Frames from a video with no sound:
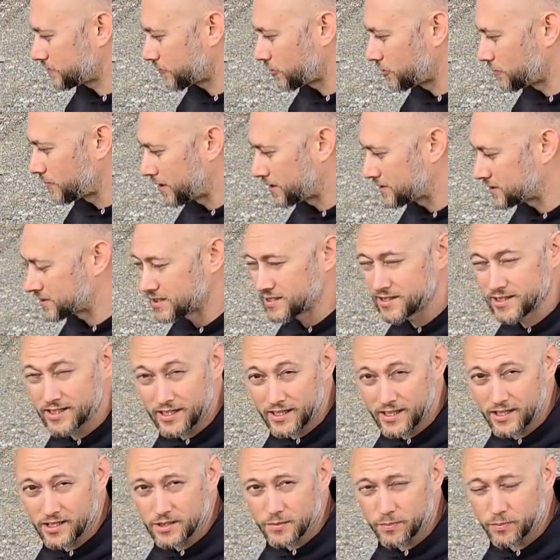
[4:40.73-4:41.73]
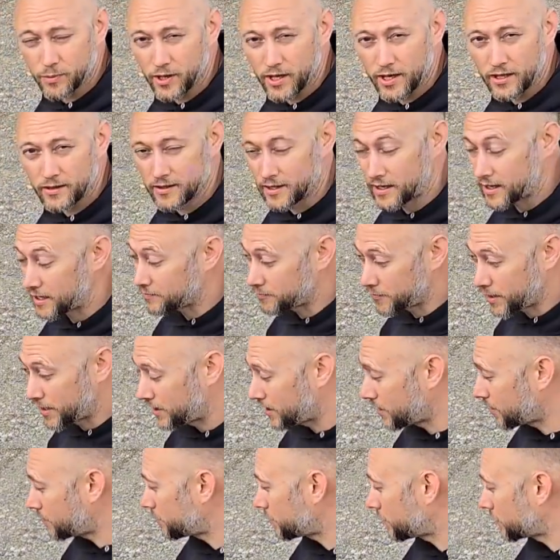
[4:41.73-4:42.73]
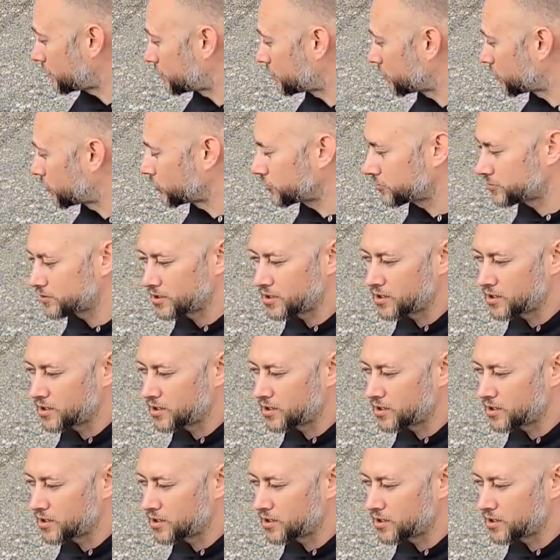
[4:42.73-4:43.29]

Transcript: from my 60-inch plane that I made up and built.